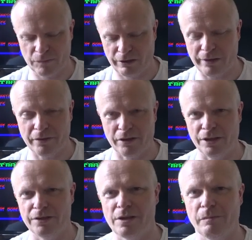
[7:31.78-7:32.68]

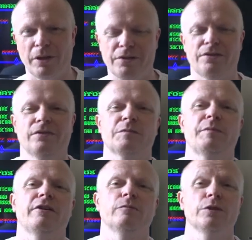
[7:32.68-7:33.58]
Graphically, in some places it looks
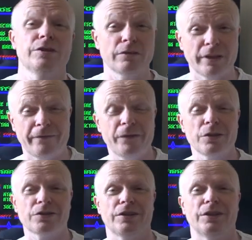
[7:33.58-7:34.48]
better than what it did on that
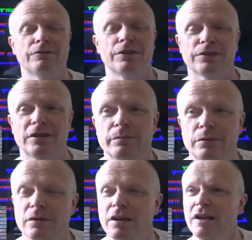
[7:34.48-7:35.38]
first stage, for example.